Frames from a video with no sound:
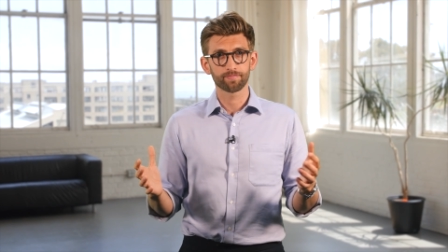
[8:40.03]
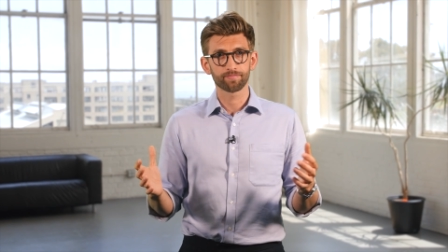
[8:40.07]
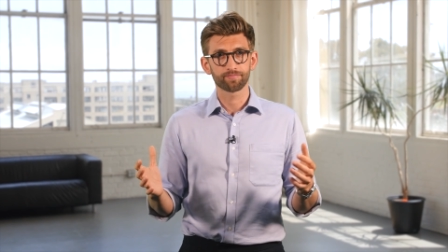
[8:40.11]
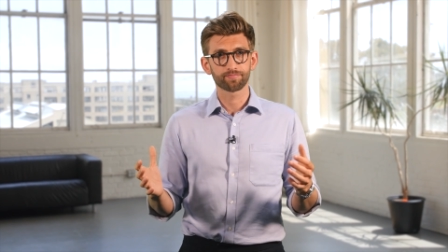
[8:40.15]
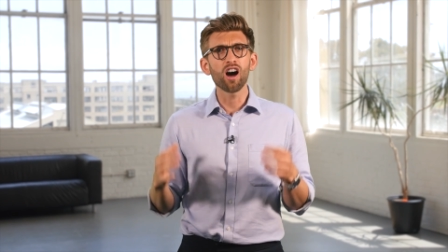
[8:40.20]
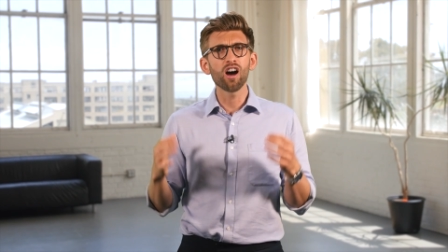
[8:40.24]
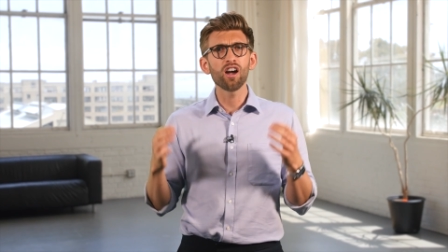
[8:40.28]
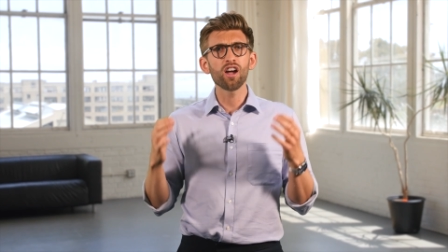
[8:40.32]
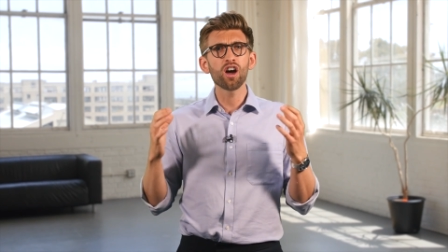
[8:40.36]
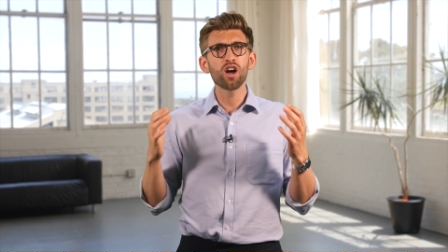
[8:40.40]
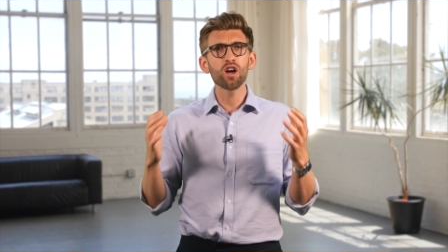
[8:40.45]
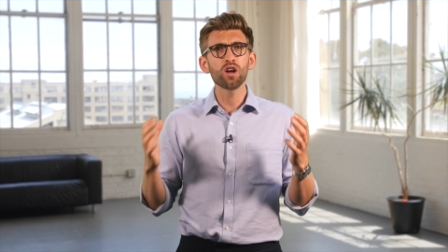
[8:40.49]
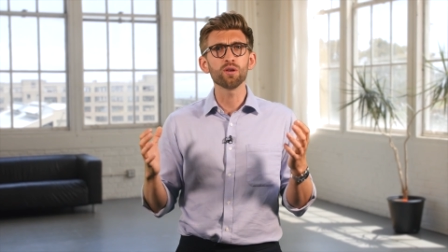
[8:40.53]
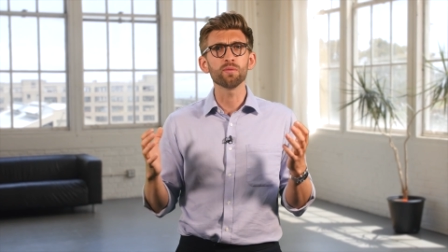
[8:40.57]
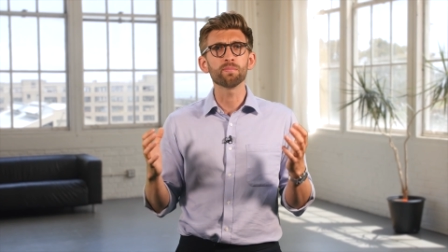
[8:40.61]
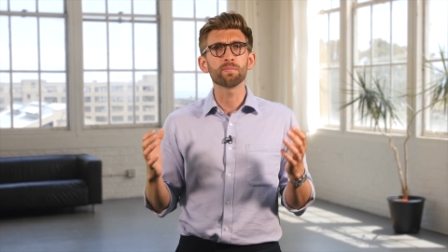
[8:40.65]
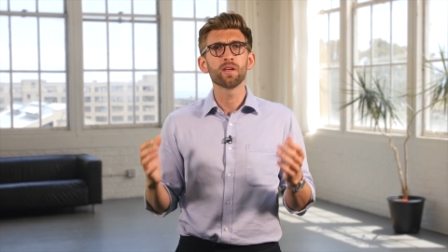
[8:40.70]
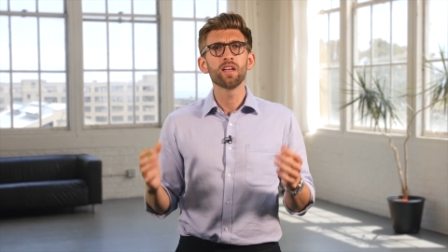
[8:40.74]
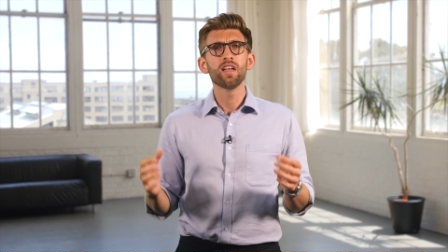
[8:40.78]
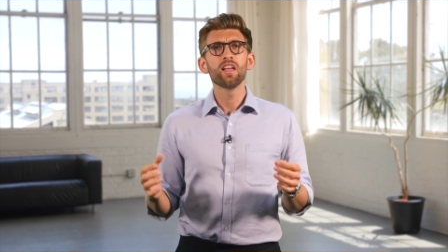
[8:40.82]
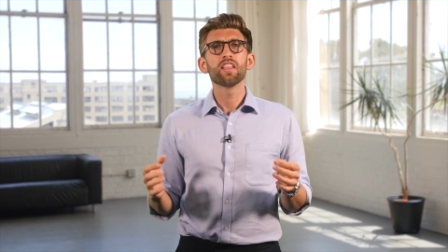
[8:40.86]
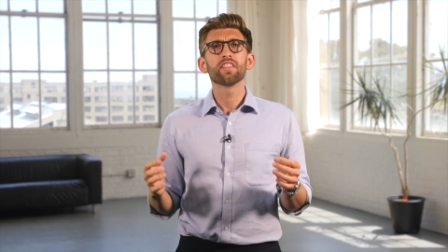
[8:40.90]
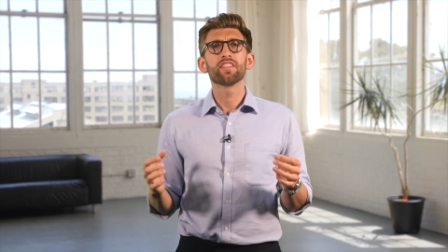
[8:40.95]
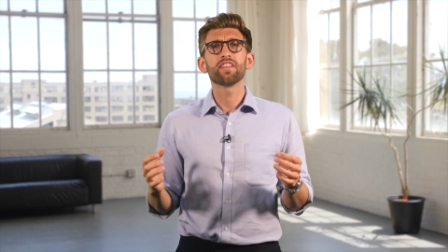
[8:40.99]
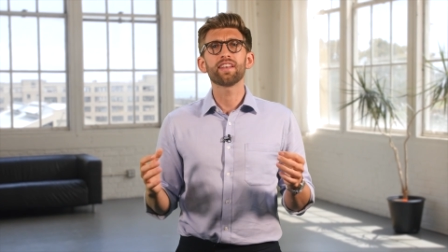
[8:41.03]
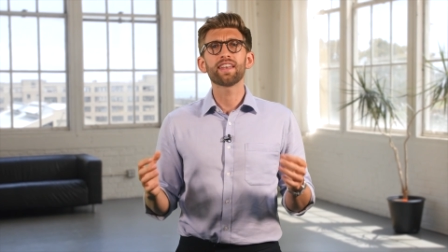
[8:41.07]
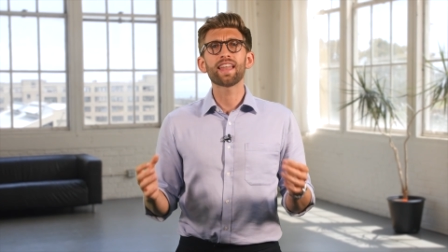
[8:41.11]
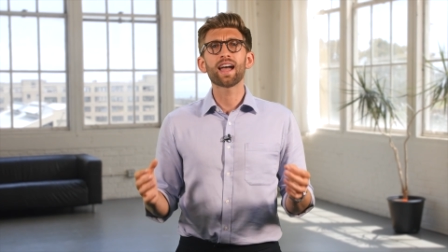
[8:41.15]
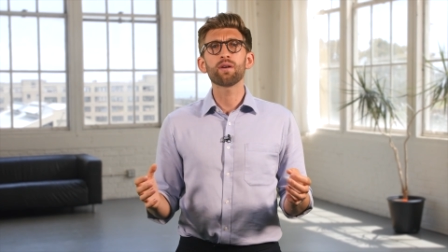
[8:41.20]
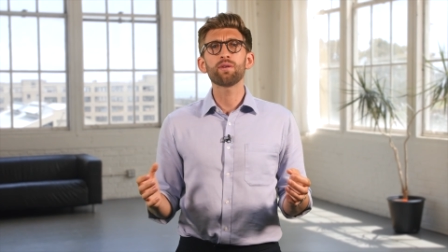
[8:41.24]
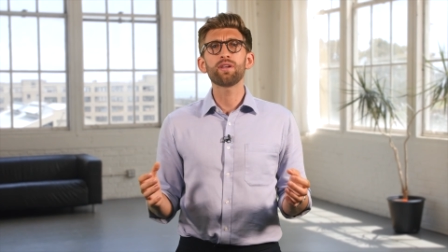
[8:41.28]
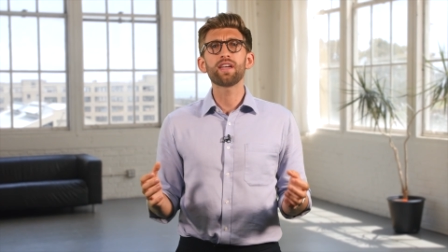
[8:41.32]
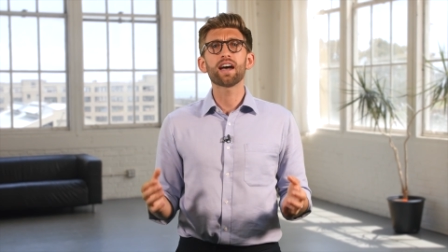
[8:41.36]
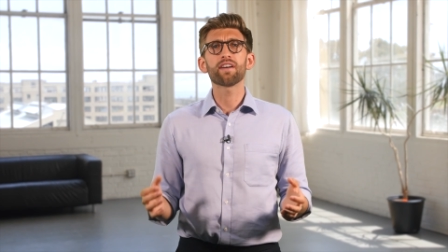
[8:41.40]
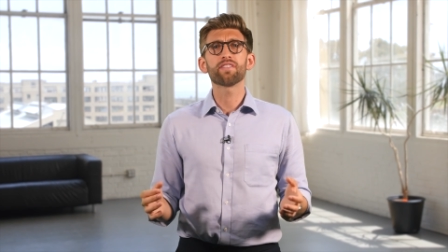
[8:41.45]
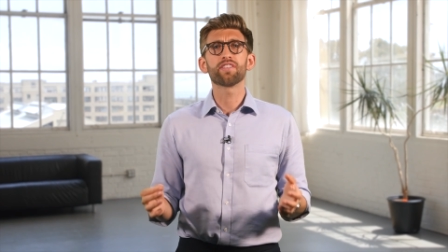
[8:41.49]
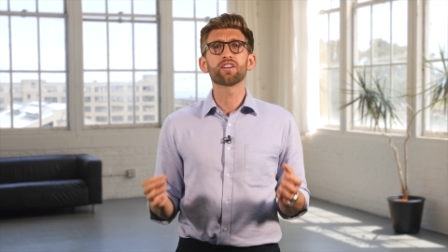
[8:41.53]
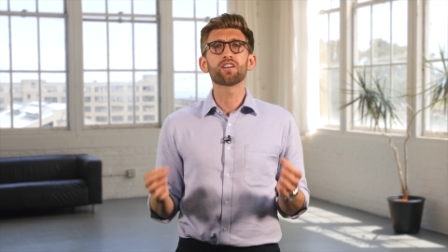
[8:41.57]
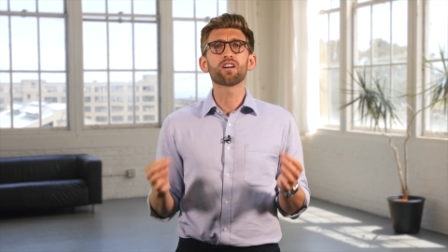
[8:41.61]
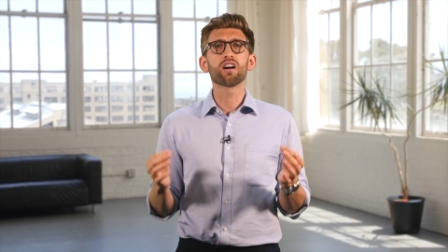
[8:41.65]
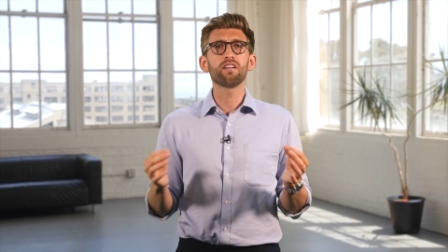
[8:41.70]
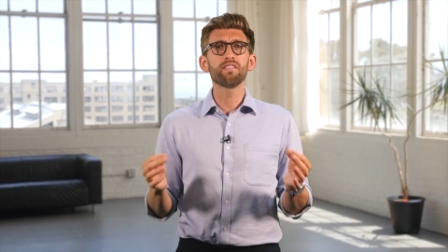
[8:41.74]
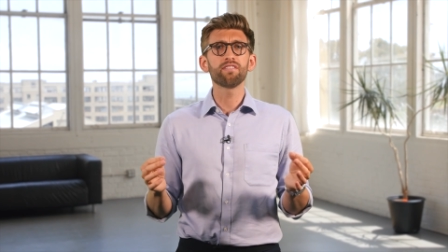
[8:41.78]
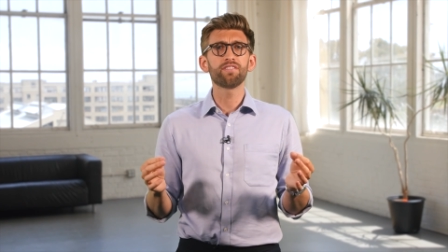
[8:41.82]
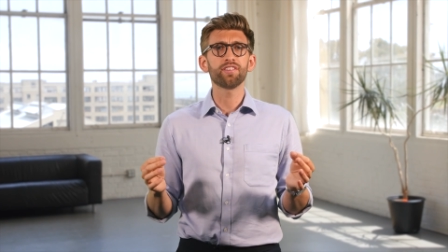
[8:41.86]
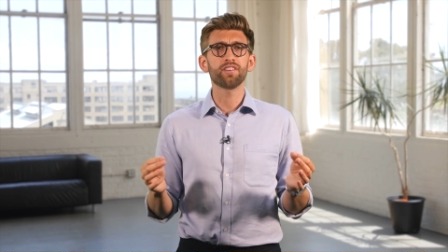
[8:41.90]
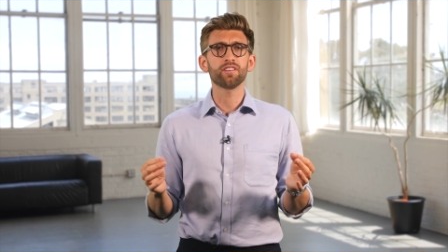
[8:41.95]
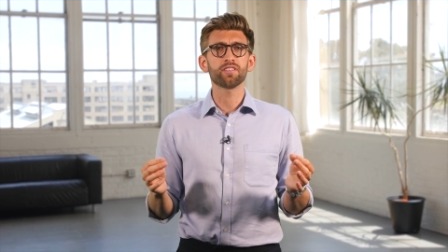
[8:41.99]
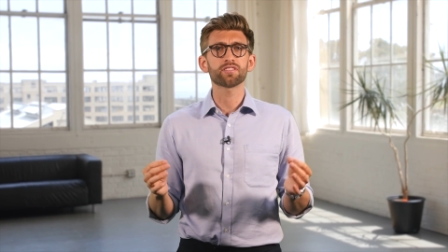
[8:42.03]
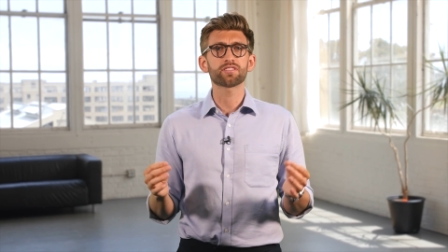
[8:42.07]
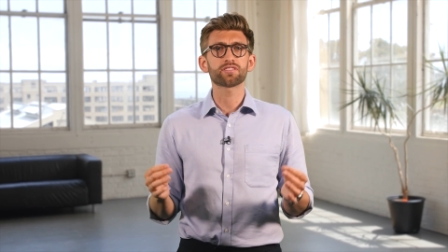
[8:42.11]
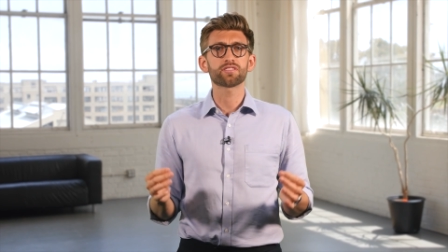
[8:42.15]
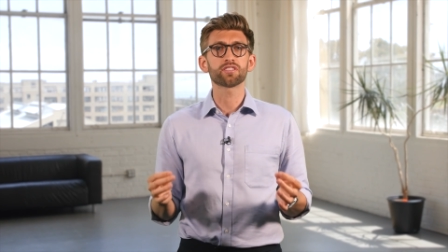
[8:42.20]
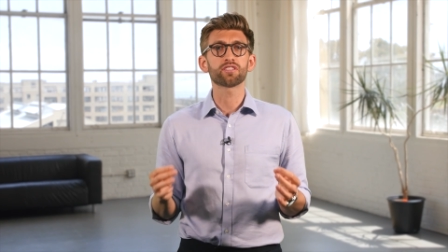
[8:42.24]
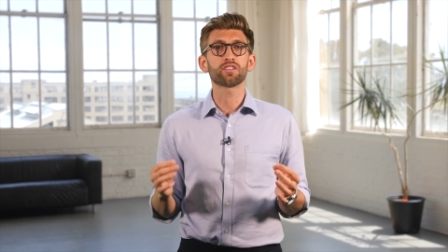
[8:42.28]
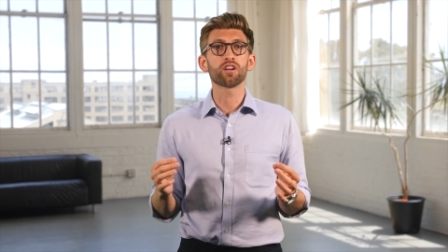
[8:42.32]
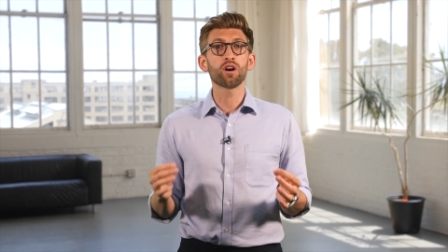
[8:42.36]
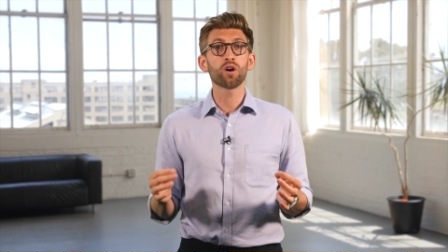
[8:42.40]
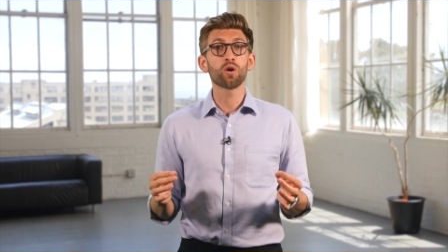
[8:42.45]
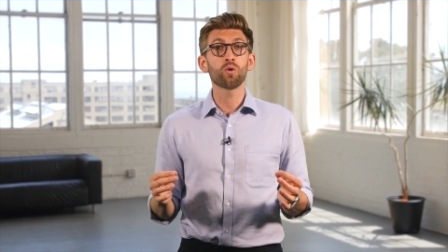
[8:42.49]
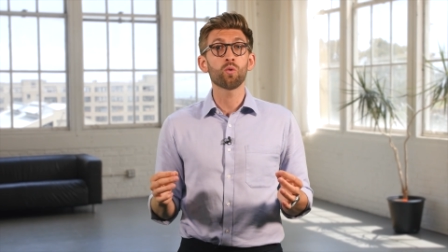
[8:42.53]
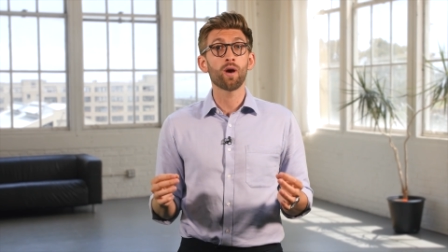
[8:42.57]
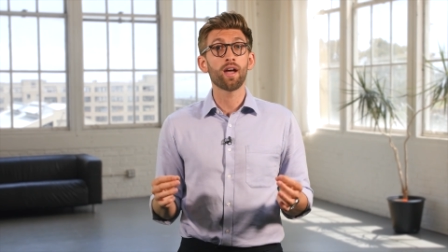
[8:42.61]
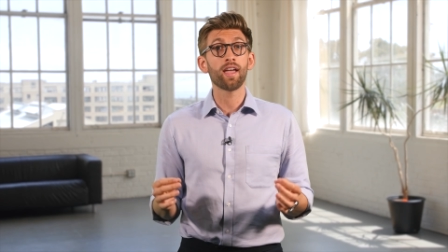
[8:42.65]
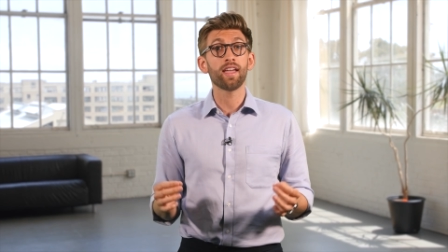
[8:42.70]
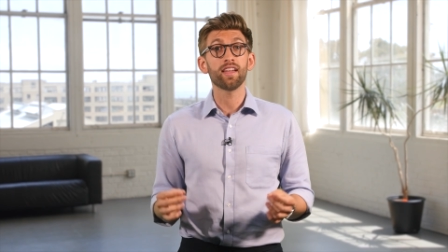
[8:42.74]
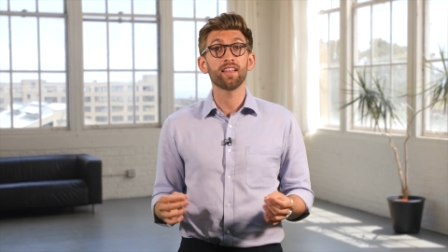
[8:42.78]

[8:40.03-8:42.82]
I hope that now you have the confidence to go away